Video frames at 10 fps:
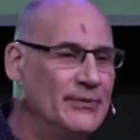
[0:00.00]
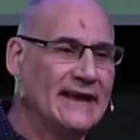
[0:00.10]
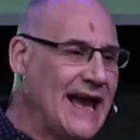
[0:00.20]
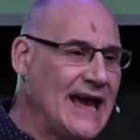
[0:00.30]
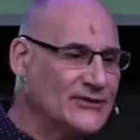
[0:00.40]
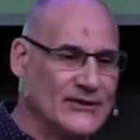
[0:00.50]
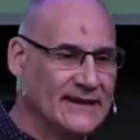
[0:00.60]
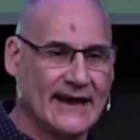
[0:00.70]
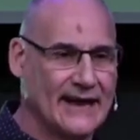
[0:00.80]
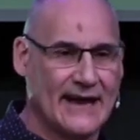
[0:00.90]
I think
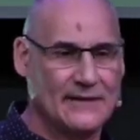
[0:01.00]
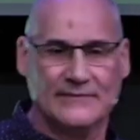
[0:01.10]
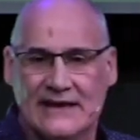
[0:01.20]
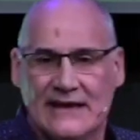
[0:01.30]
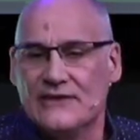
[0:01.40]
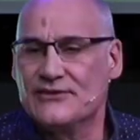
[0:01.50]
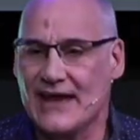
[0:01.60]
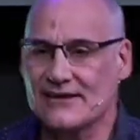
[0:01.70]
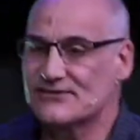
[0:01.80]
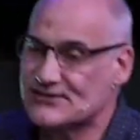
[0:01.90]
I am. The
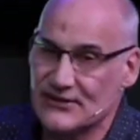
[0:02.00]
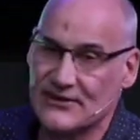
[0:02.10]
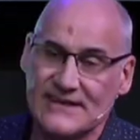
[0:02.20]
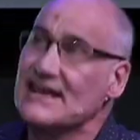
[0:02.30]
answer is how